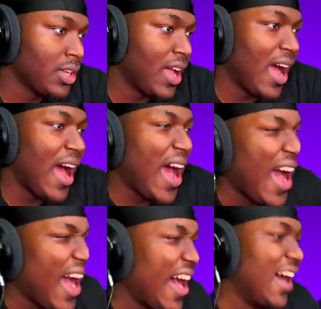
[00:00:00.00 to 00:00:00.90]

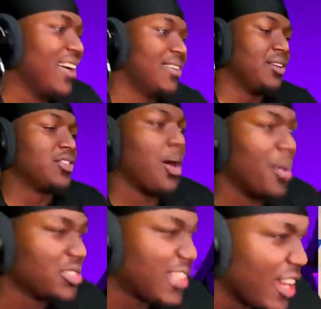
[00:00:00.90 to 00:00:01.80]
Ah, he's
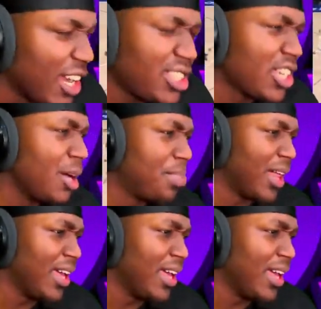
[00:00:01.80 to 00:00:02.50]
almost there. That's a good play.